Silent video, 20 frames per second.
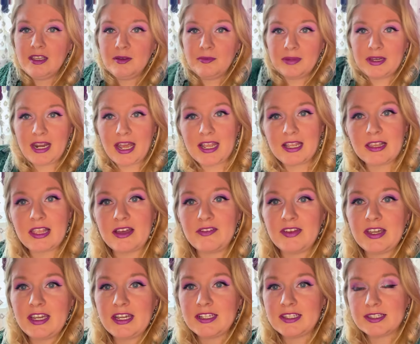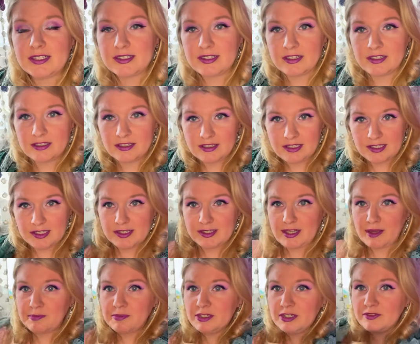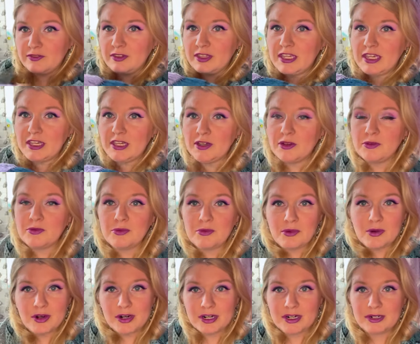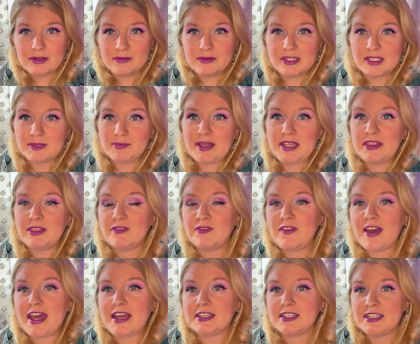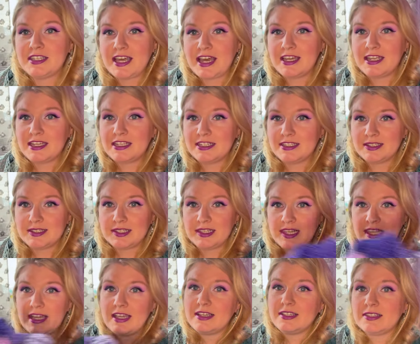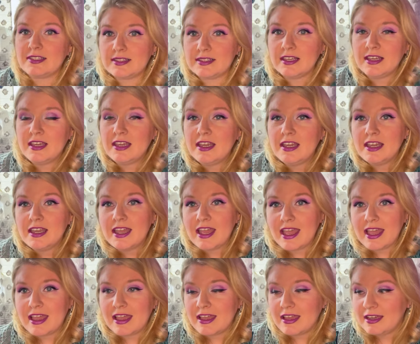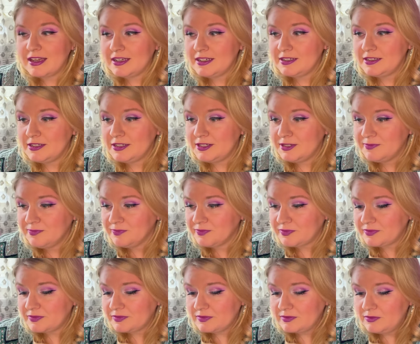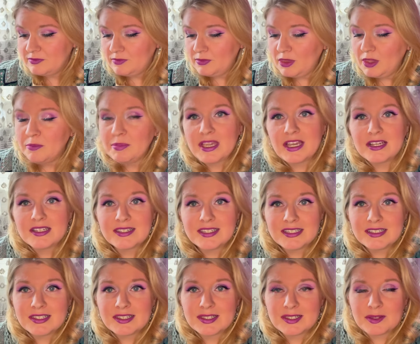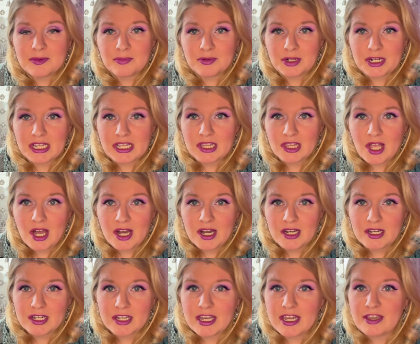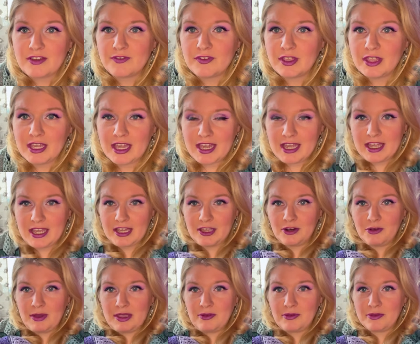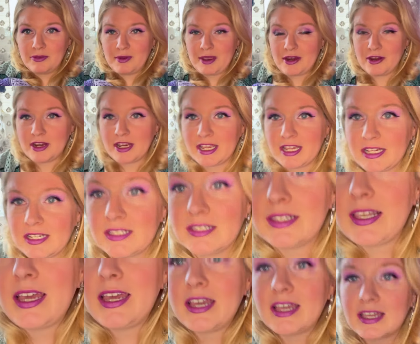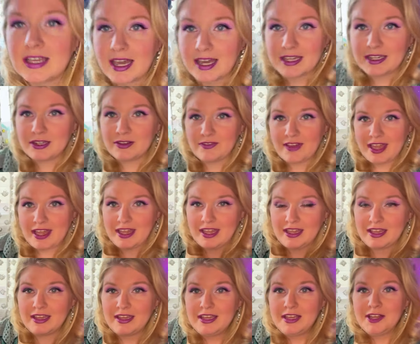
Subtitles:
But I love it. It's deceptively warm despite the fact that it is lace. And because it's pretty long, I feel like I can get away with wearing it as like kind of a